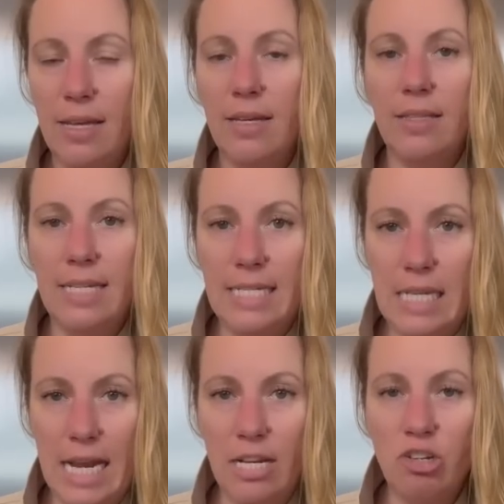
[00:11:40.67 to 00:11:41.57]
The
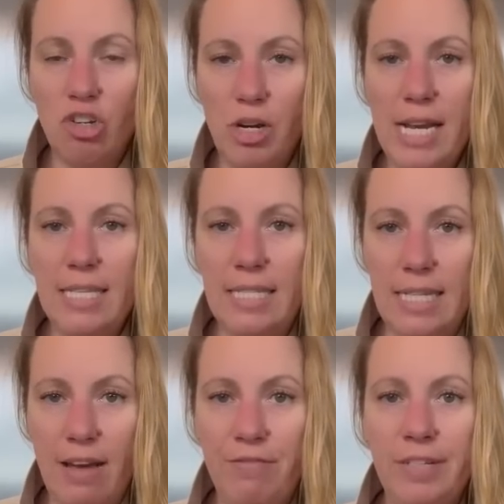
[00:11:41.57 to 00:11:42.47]
danger is
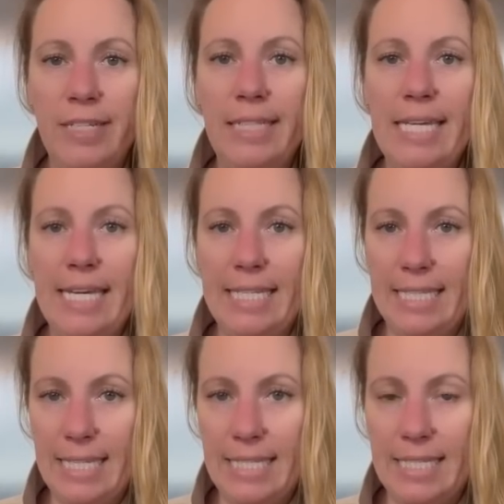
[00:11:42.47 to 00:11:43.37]
definitely
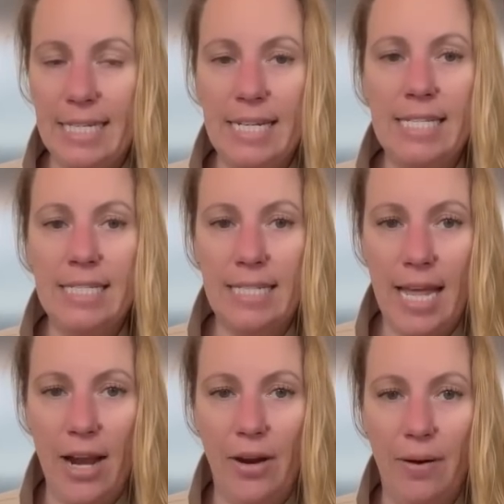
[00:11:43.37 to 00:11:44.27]
existent, it's
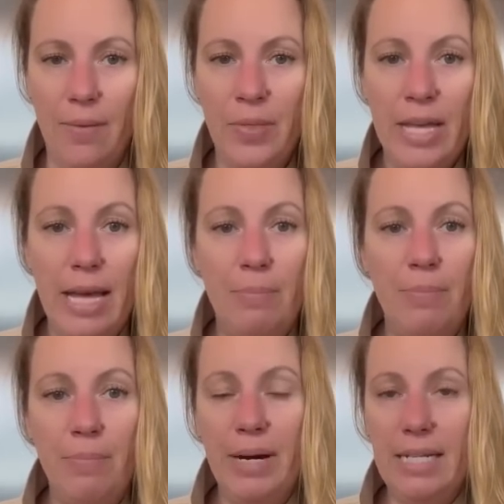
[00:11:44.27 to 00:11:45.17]
there.
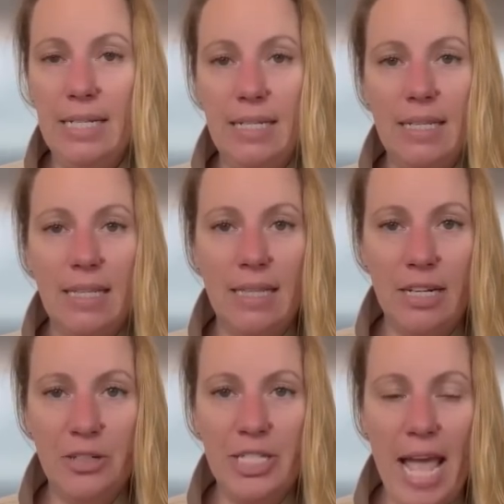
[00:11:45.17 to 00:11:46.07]
But
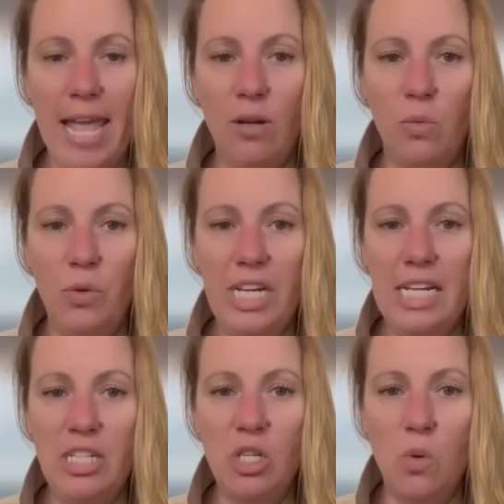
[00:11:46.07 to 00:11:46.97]
they're saying, we
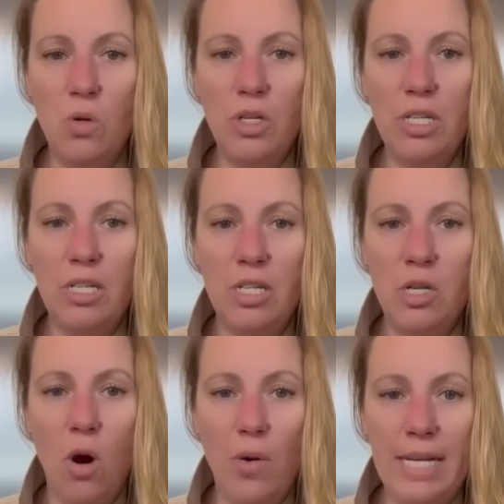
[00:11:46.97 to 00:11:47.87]
don't
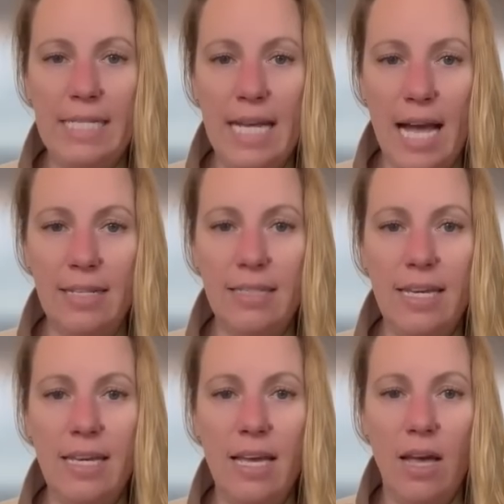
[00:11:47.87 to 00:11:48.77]
know
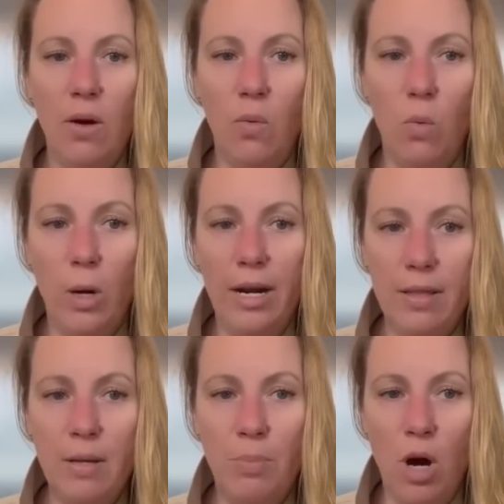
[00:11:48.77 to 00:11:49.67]
exactly where
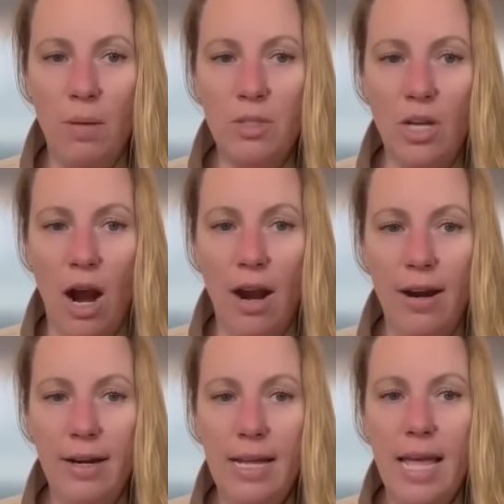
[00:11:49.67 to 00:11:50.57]
the bombs
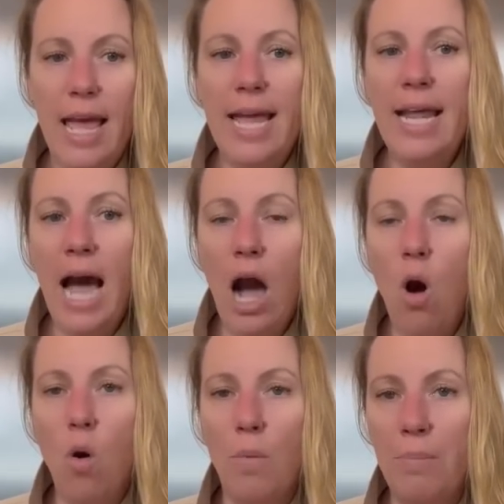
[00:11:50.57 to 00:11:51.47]
are and
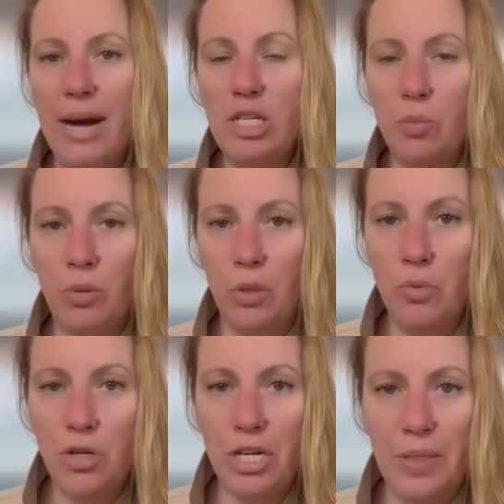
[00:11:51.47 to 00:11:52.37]
how much
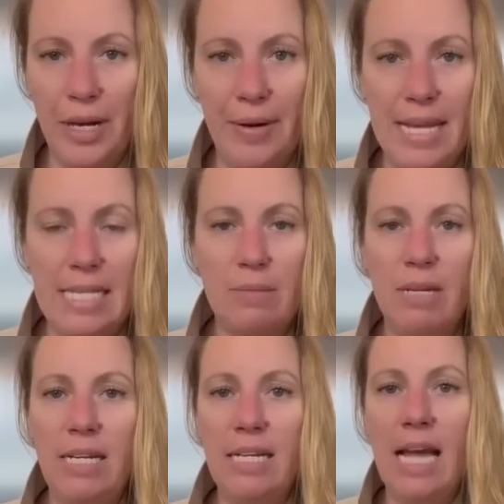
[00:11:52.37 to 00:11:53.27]
pollution there is,
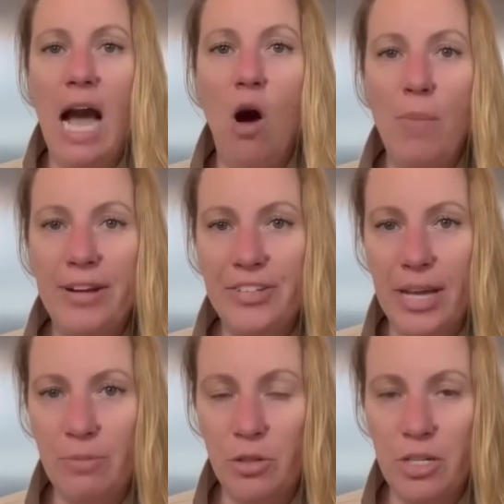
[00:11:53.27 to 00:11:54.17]
meaning how much
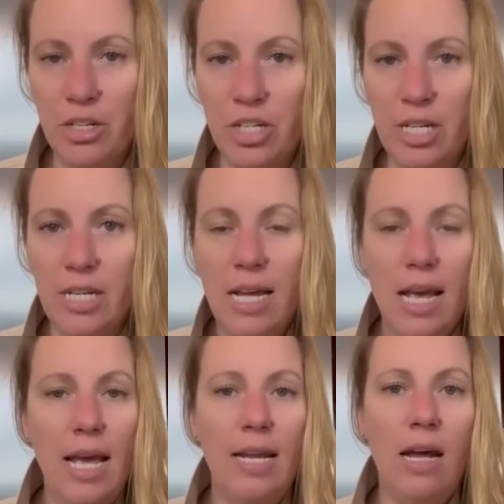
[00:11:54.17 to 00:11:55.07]
ammunition
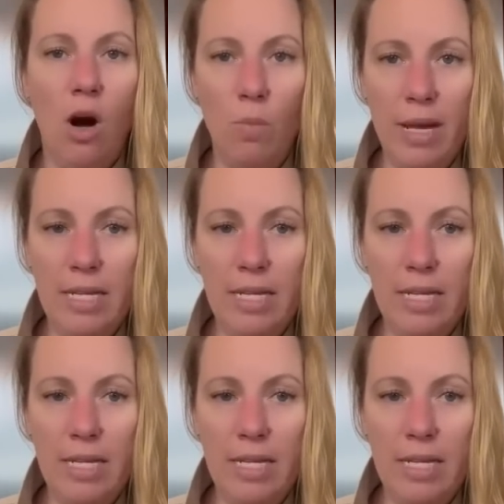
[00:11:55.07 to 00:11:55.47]
and how many